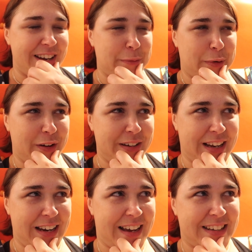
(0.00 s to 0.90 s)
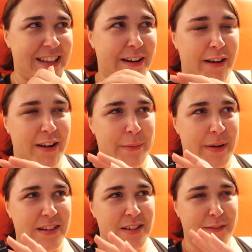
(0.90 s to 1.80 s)
and I'm kind of glad that I only
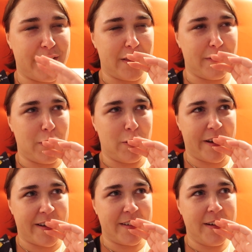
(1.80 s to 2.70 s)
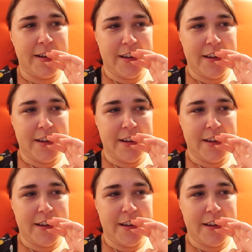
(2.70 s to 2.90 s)
managed to fit the 4 in.